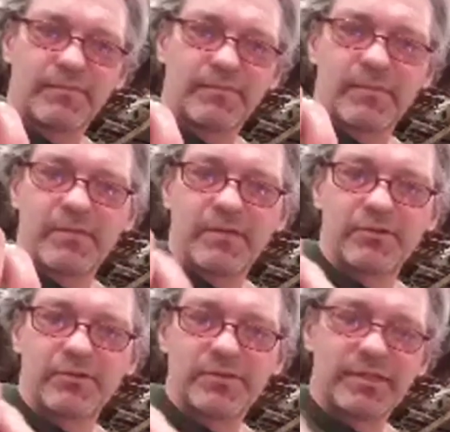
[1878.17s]
I'd be
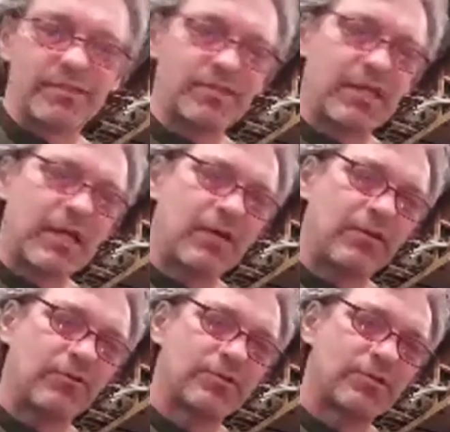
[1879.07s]
interested to see how
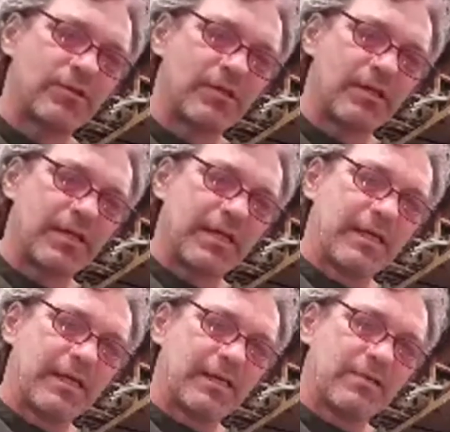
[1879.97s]
those
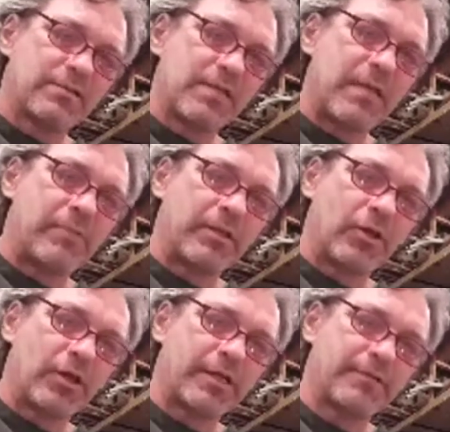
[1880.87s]
stamen look.